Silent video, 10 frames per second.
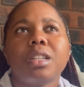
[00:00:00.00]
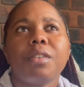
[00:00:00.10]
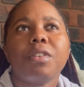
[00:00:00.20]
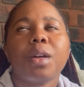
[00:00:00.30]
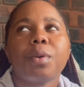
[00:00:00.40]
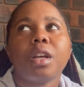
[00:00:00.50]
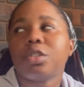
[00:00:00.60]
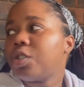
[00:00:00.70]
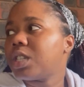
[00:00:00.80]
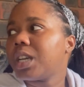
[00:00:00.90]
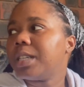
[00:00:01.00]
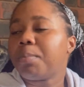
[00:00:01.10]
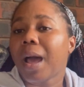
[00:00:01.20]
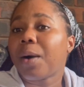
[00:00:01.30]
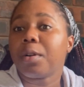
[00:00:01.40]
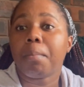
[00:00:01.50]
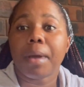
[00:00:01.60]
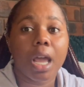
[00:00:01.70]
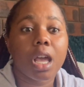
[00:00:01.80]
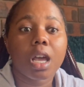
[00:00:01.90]
And I feel like when electricity is back, I wanna
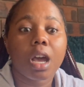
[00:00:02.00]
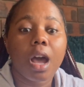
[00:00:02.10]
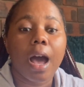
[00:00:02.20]
bake.